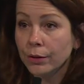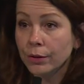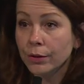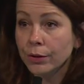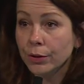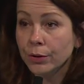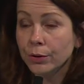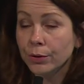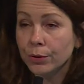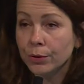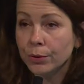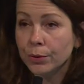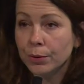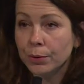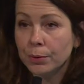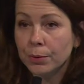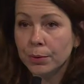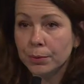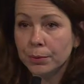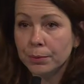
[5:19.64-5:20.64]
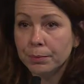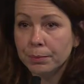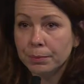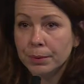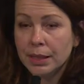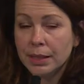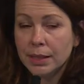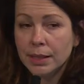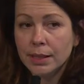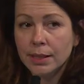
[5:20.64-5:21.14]
your
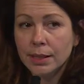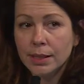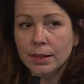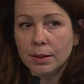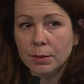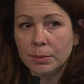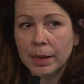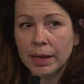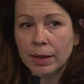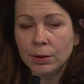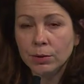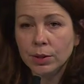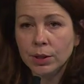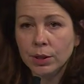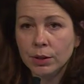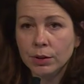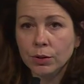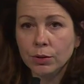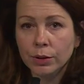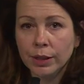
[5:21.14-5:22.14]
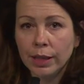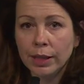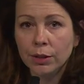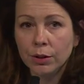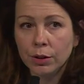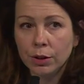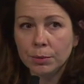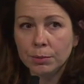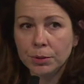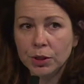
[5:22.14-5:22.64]
business is about, to get a
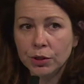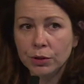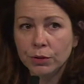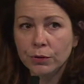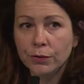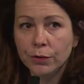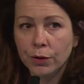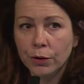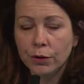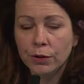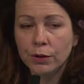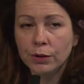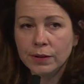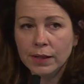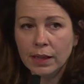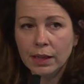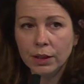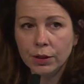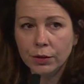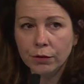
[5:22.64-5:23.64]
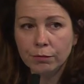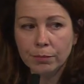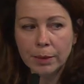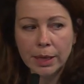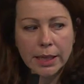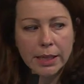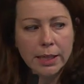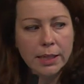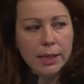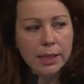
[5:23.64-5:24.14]
commission for the sale you've
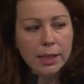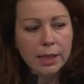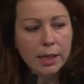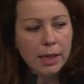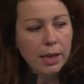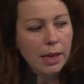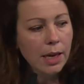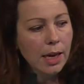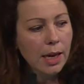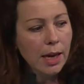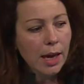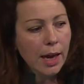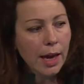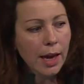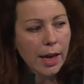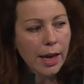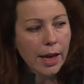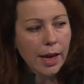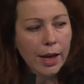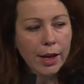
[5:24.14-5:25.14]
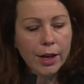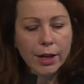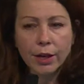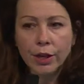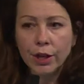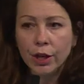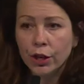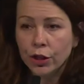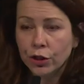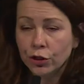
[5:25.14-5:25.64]
made.
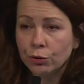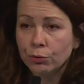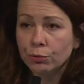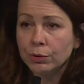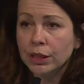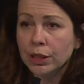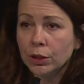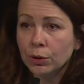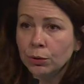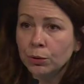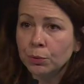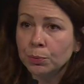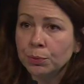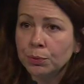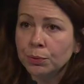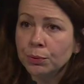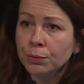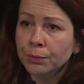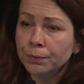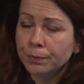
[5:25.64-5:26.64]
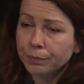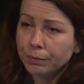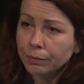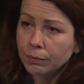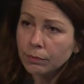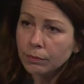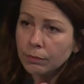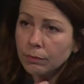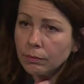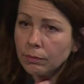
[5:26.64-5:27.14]
You recoup
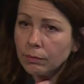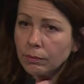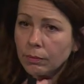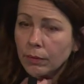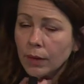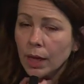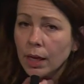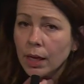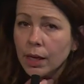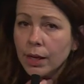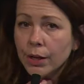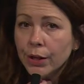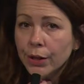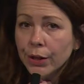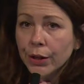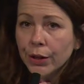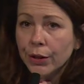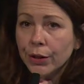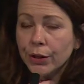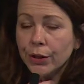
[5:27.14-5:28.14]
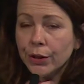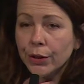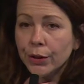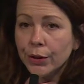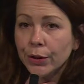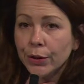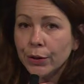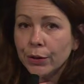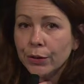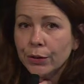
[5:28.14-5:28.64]

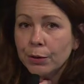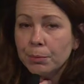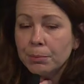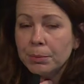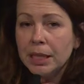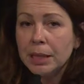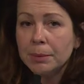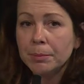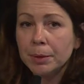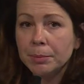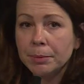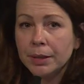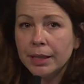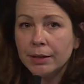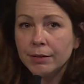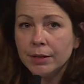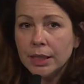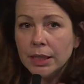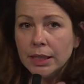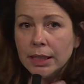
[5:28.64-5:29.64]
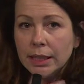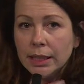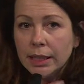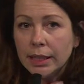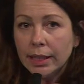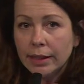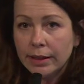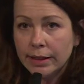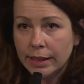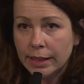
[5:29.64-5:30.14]
the minimum
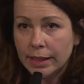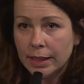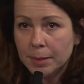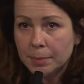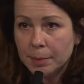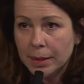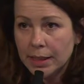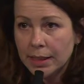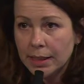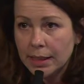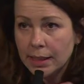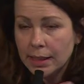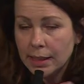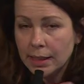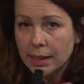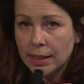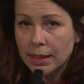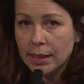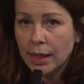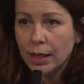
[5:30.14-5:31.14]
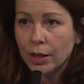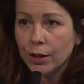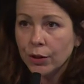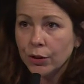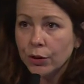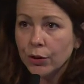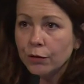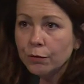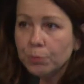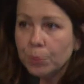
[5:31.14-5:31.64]
guarantee and the expenses
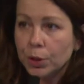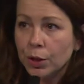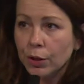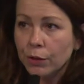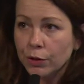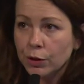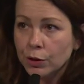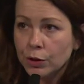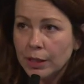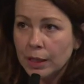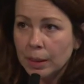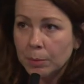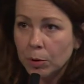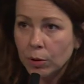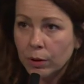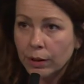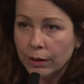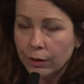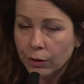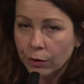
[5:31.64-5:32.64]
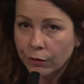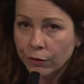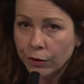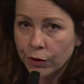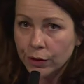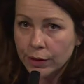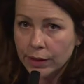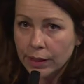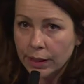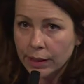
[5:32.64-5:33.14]
you've put on the table in the
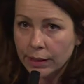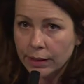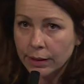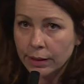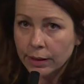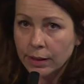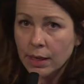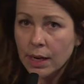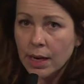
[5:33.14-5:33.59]
first hand.